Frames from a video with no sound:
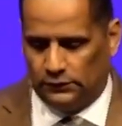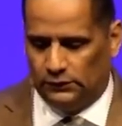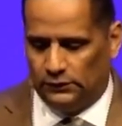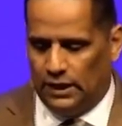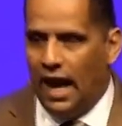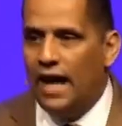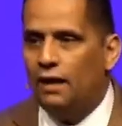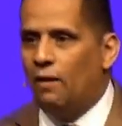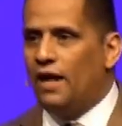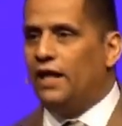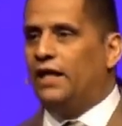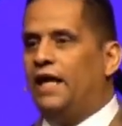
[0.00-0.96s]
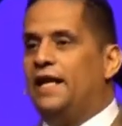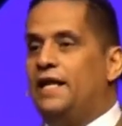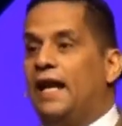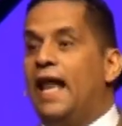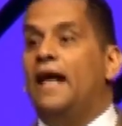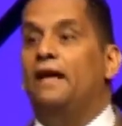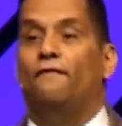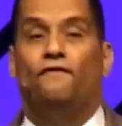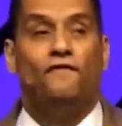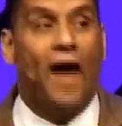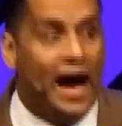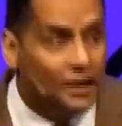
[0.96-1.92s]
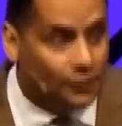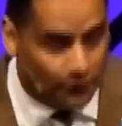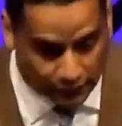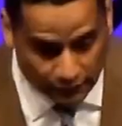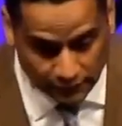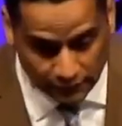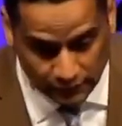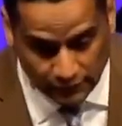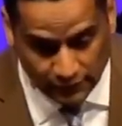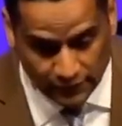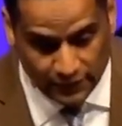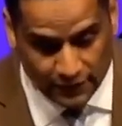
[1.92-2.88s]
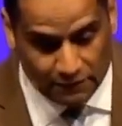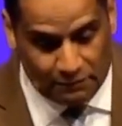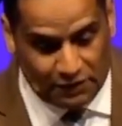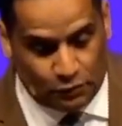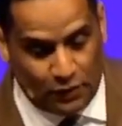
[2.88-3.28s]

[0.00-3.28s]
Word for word: I don't want to get in the line of fire between